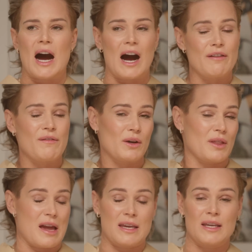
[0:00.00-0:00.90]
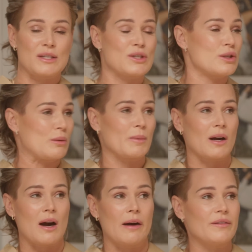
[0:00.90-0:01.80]
I feel that he is super
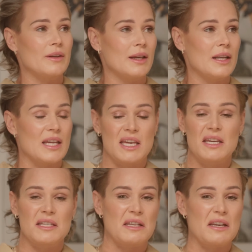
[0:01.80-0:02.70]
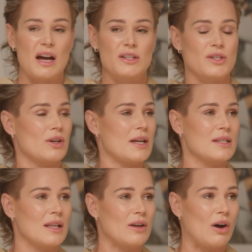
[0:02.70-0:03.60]
confident. Mm-hmm. He is not
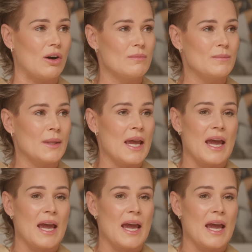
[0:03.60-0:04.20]
stressed at mm-hmm. all.